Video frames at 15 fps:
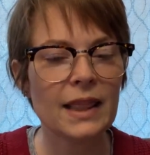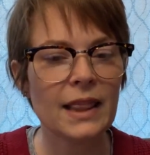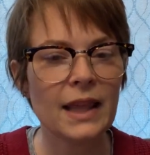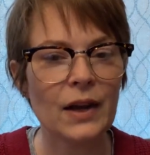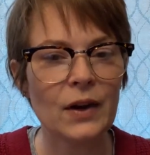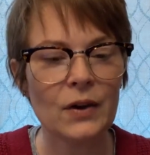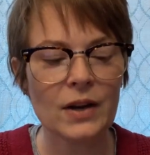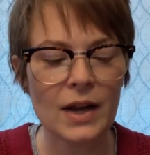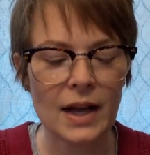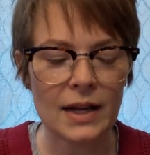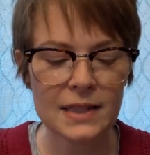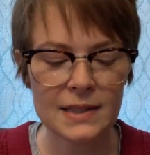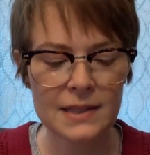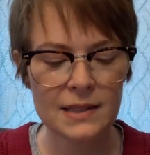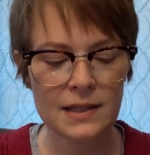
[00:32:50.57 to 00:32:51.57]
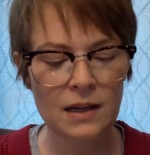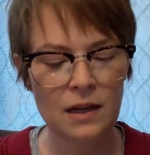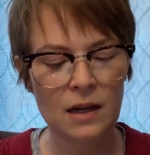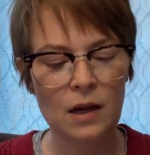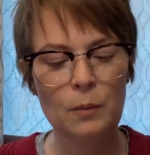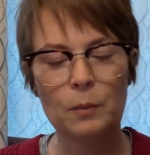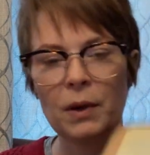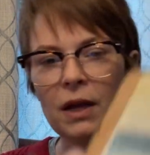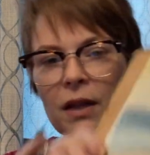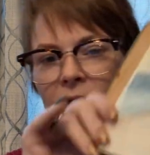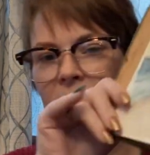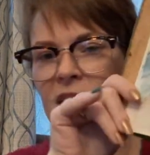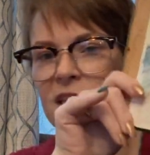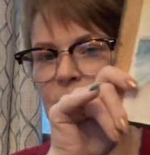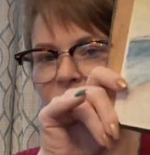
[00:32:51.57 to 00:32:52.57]
they are nice. But
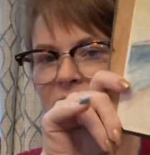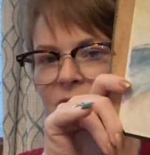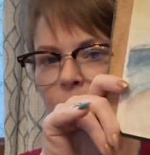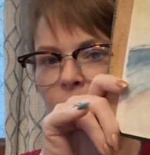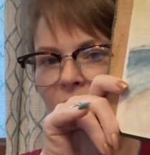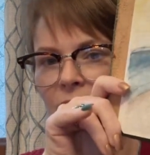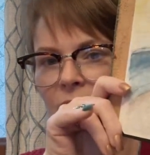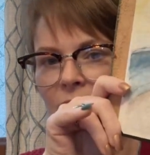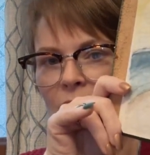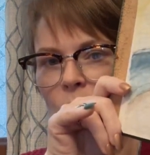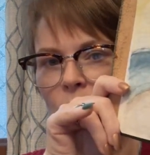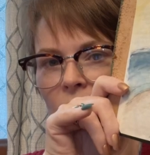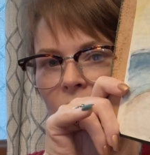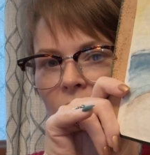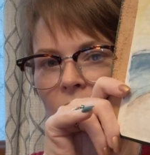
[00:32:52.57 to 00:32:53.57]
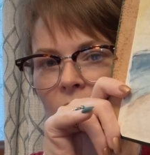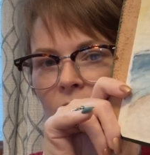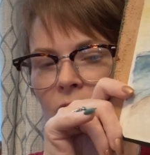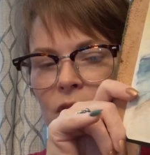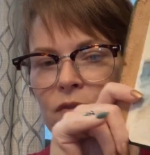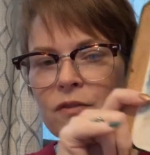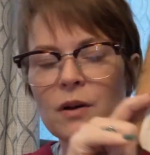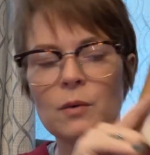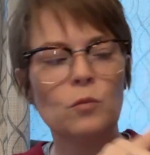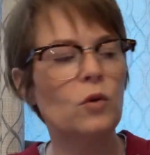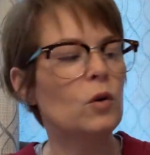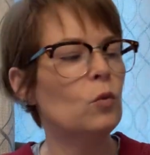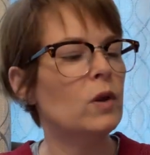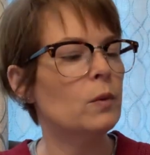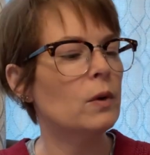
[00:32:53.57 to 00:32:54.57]
this was something that I watercolored from
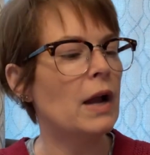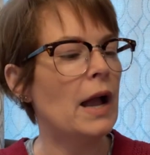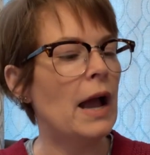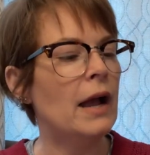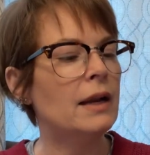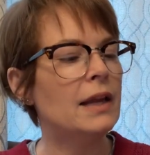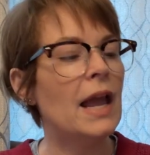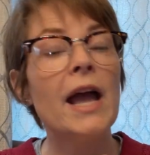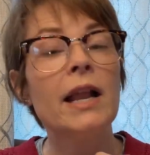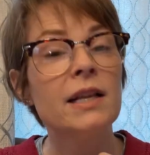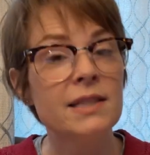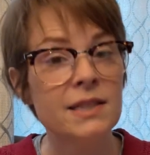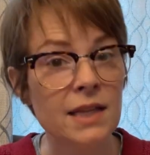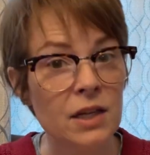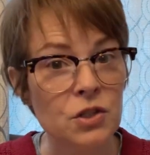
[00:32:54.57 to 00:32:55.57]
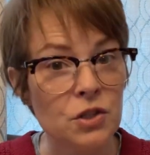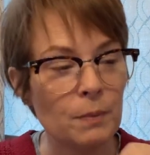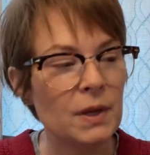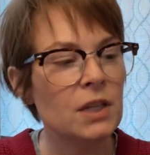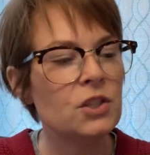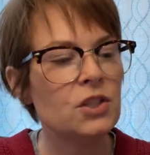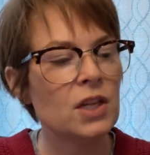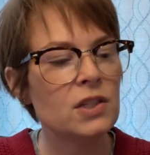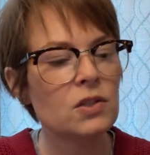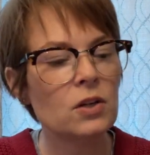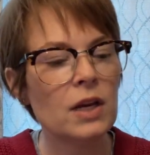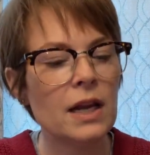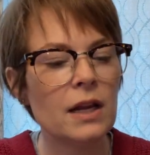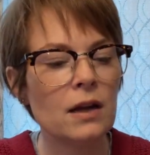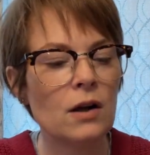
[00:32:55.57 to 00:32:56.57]
when we were at Anastasia Beach
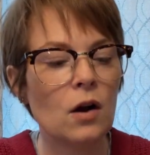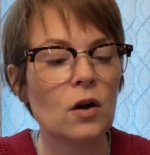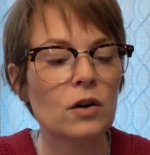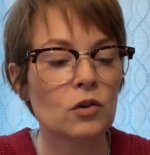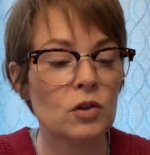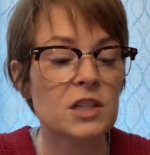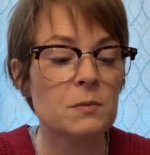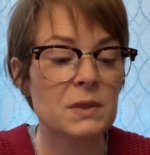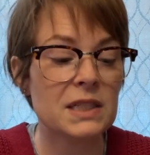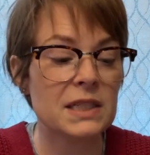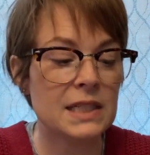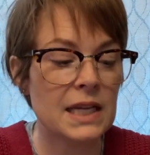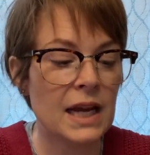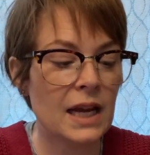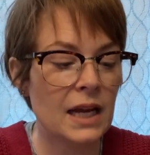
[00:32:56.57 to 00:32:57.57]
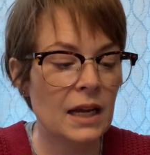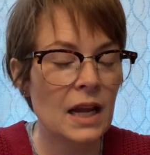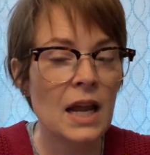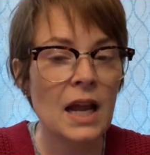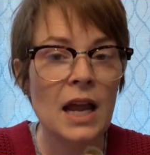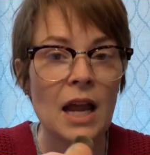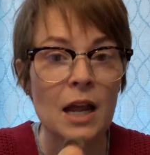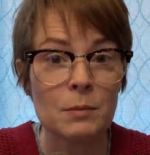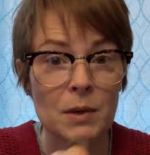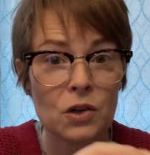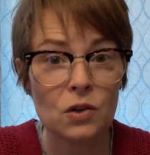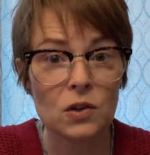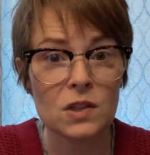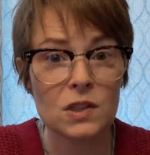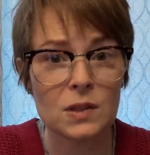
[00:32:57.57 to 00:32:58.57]
yesterday on Christmas Day. And my
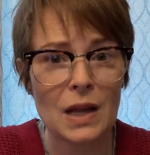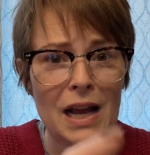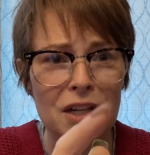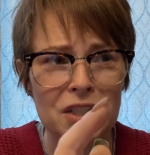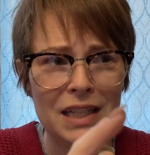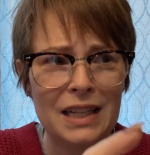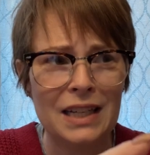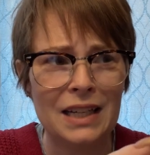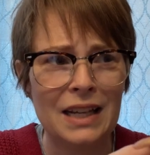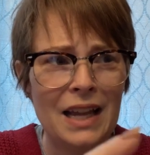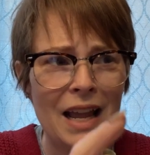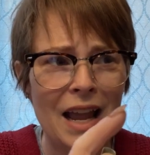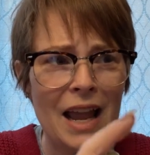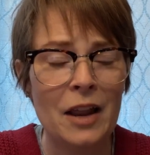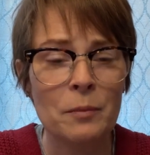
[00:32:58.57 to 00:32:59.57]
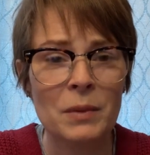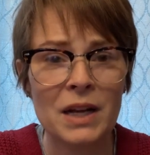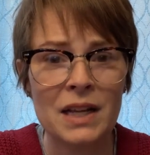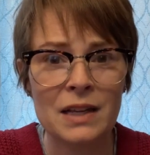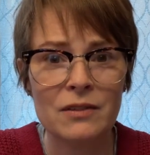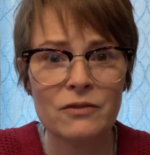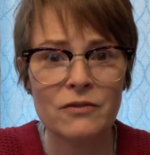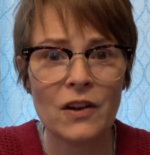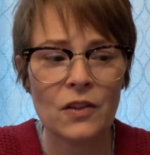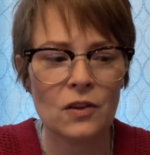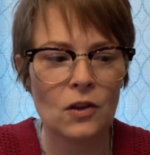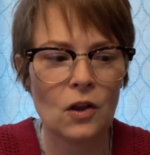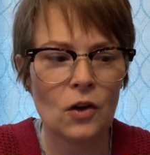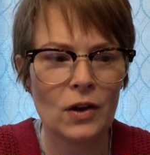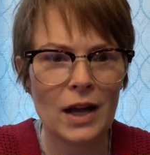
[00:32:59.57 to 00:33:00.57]
girls actually, and my
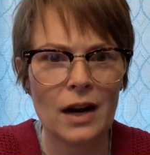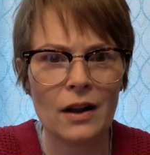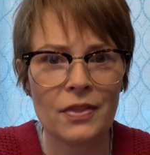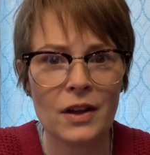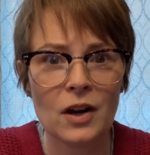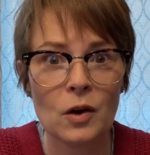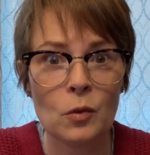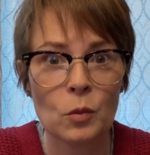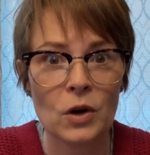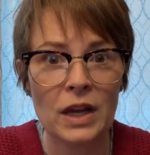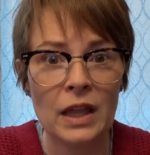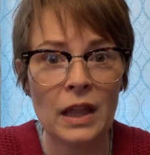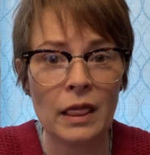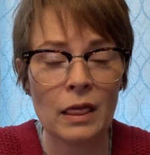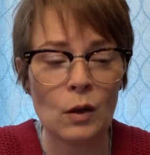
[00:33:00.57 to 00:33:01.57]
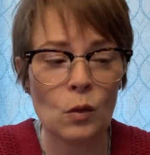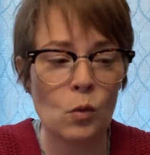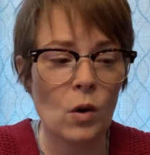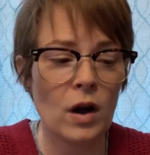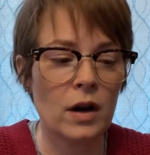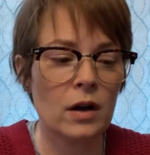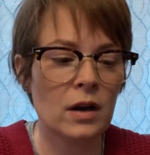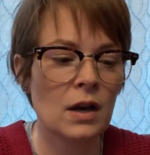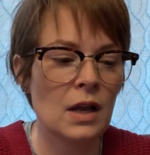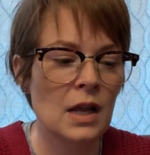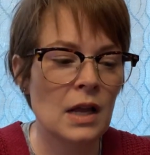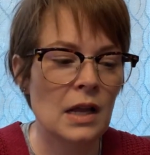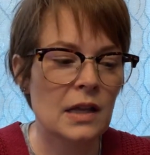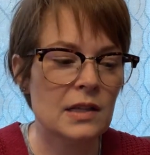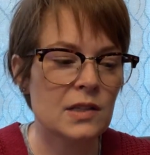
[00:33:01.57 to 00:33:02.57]
father-in-law got out there and were in the water.
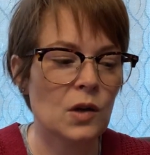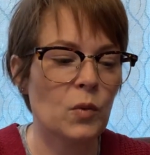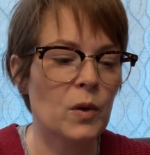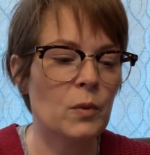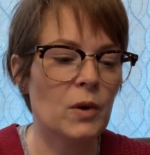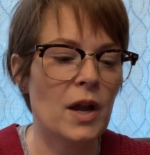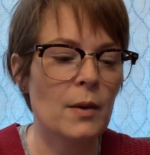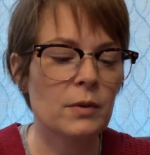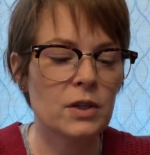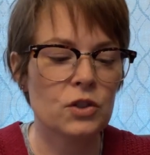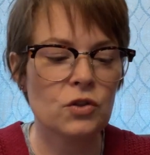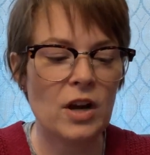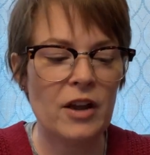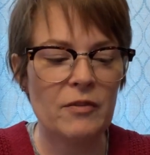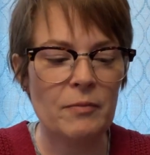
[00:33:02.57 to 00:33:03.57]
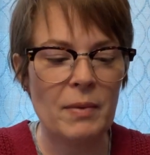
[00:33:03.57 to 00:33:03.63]
So we were able to drive